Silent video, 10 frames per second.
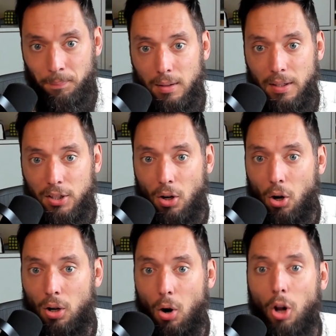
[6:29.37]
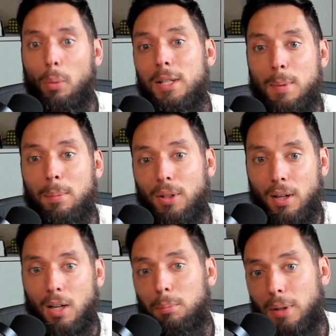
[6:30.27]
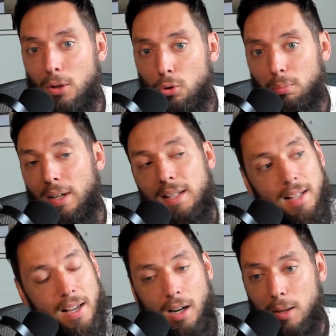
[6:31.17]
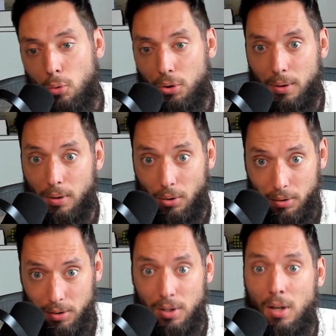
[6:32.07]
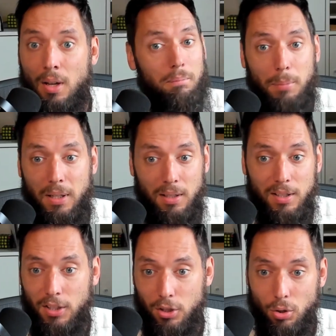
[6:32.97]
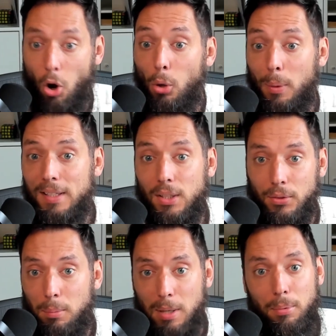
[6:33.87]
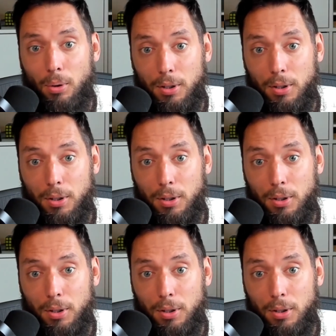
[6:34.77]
There are always people in a company who embrace AI more than others, because there's always different people.